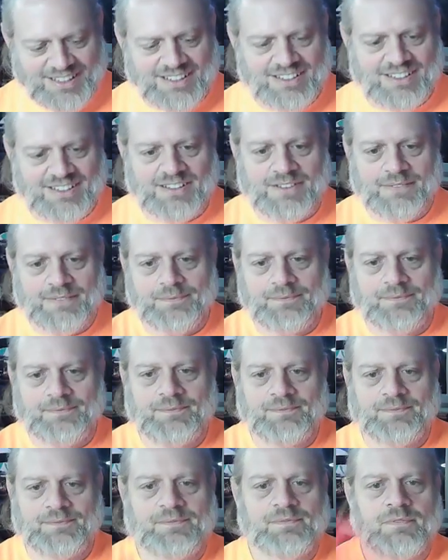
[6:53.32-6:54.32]
uh,
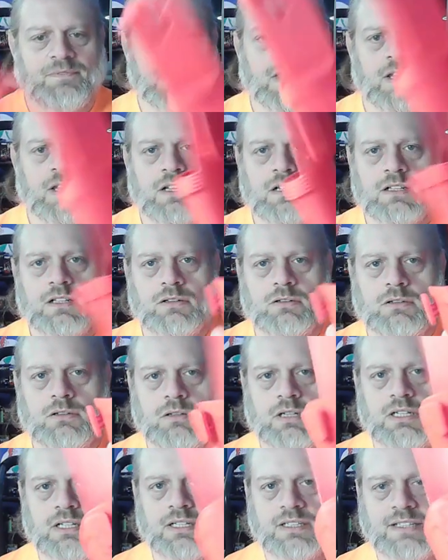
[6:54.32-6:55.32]

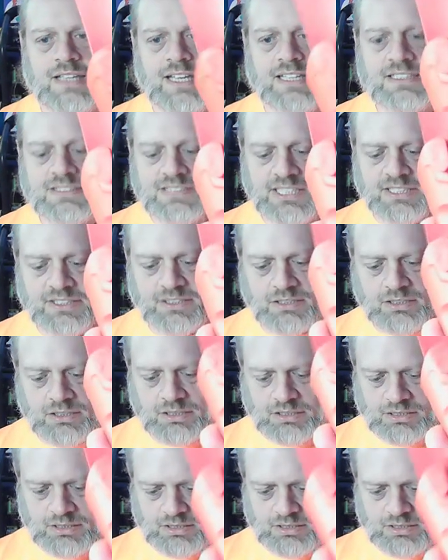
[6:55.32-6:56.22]
little uh, case here